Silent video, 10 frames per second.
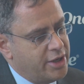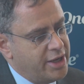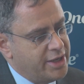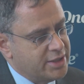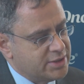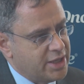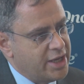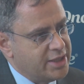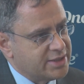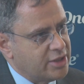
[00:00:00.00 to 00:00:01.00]
is
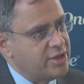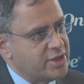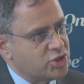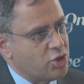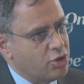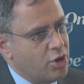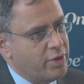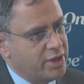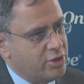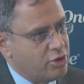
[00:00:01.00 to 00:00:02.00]
a study that's
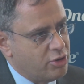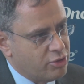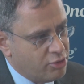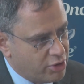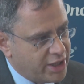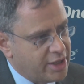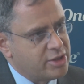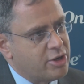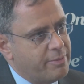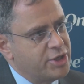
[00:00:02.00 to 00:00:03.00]
ongoing, looking at
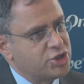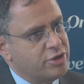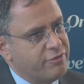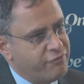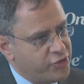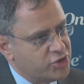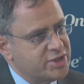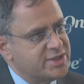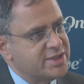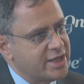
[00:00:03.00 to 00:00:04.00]
the combination
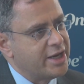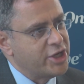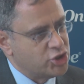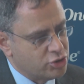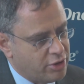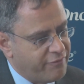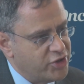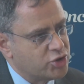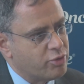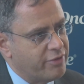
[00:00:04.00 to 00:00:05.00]
versus the single agent of
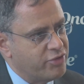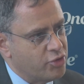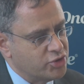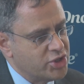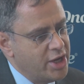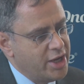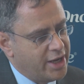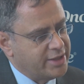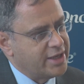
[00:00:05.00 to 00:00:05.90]
each one of those. And